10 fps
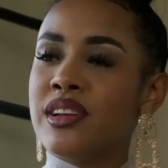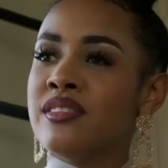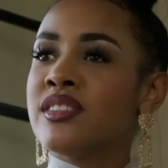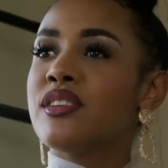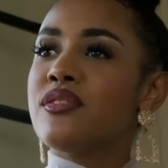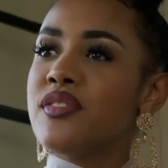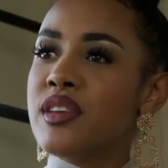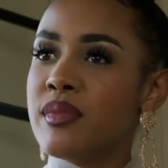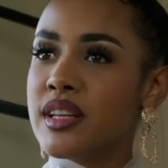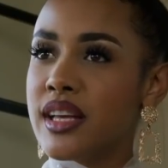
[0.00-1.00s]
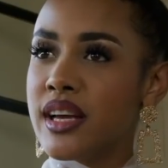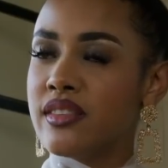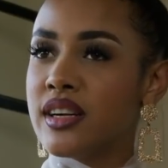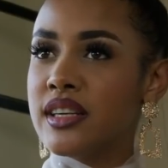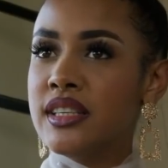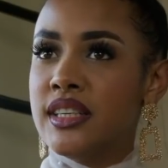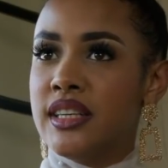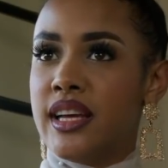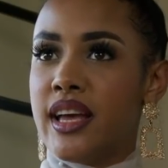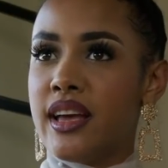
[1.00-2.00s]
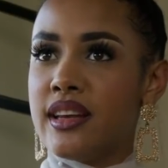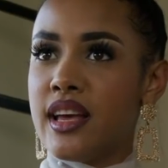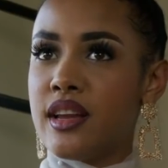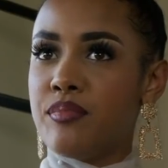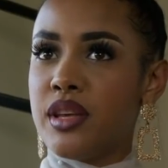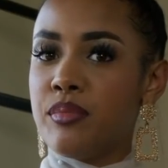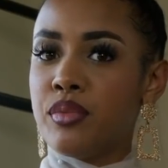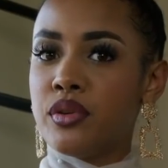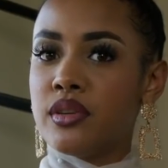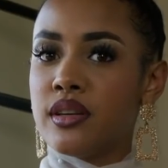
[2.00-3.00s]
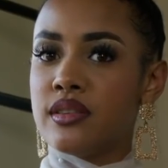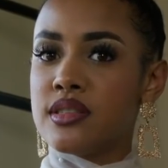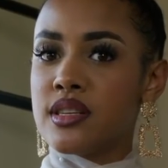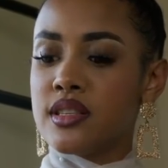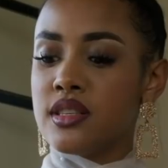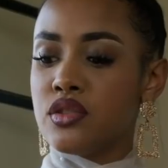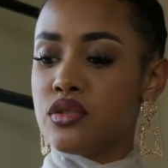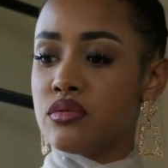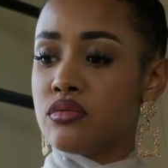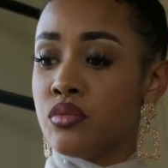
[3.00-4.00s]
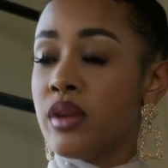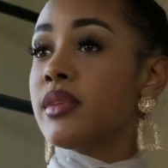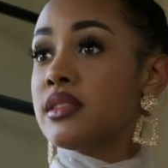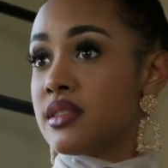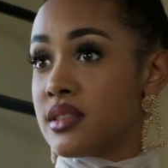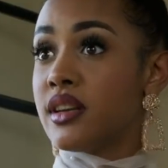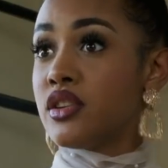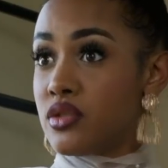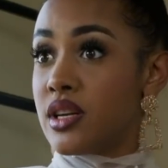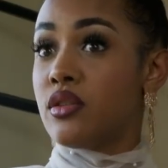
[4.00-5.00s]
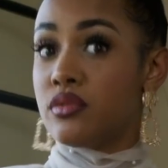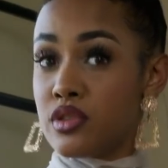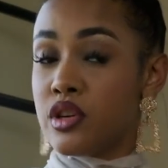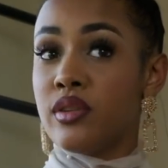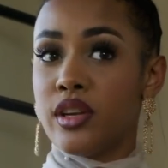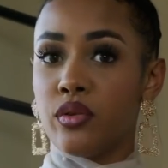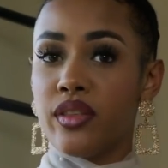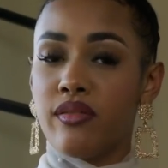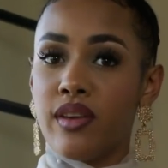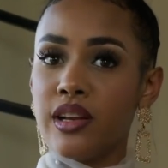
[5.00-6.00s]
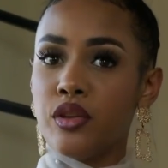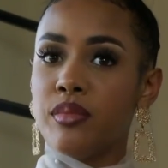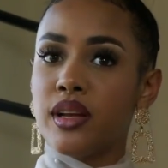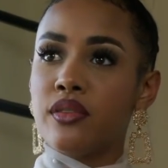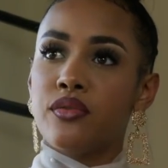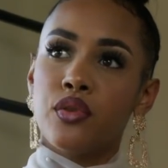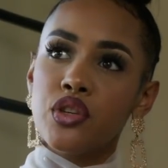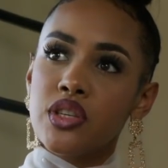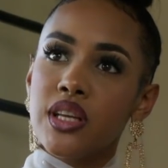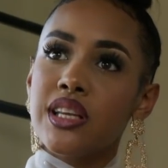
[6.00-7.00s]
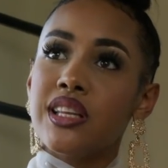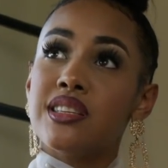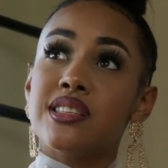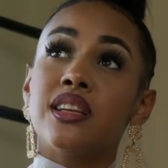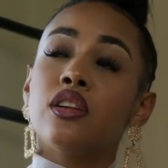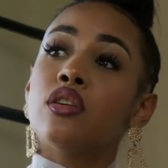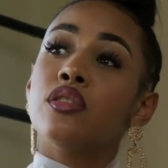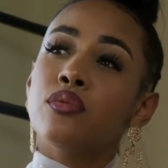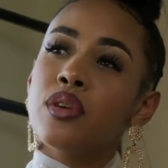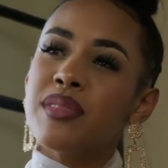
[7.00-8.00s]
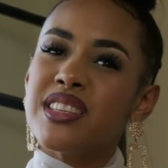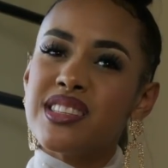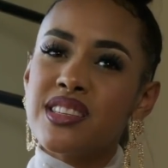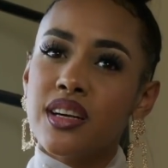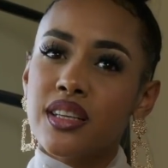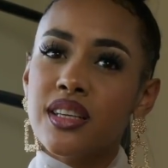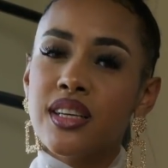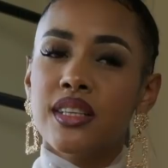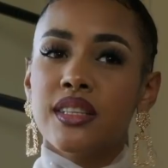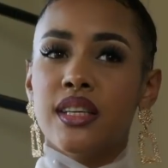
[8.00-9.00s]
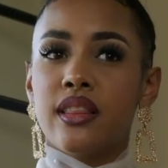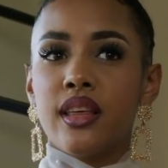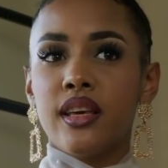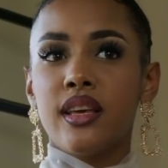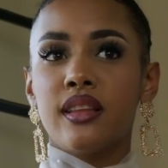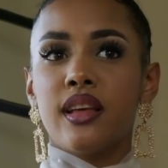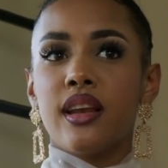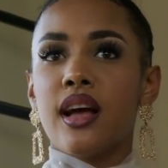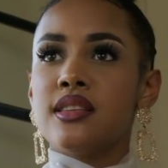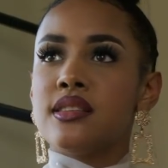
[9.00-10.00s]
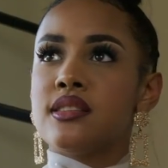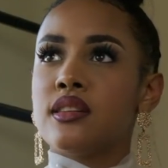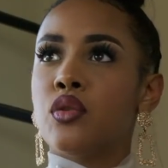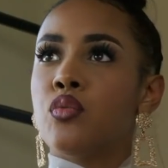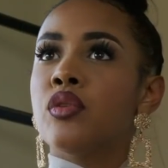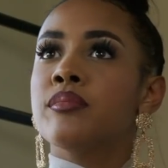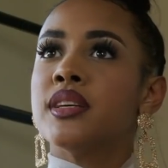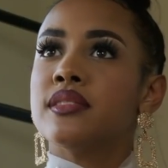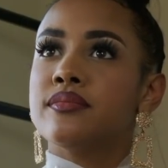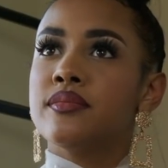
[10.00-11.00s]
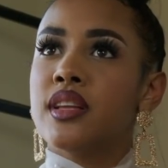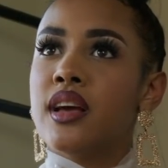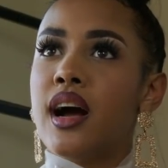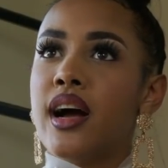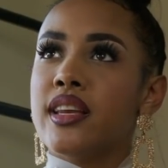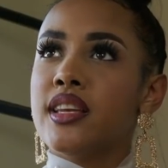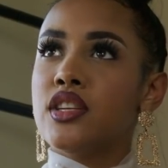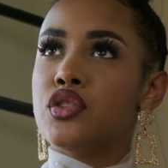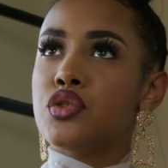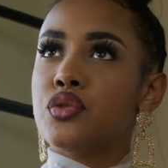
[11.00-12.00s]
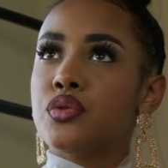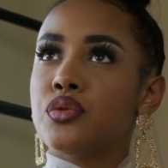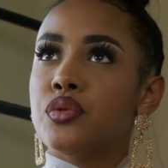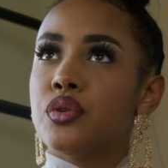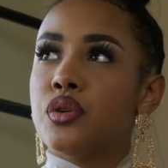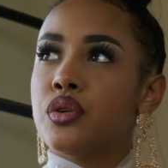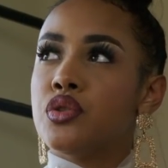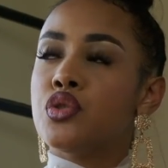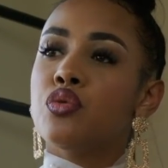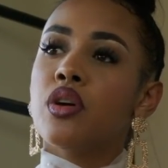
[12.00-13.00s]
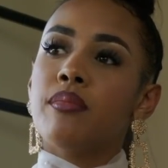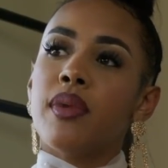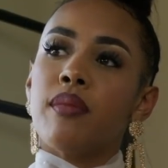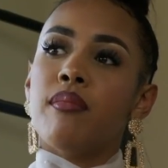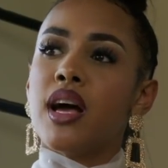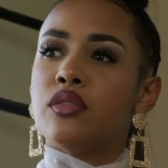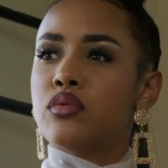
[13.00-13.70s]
live in a female era, and people are women are starting to now slowly know their value, but unfortunately there's still a lot of women stuck thinking that as a woman I need to do what my man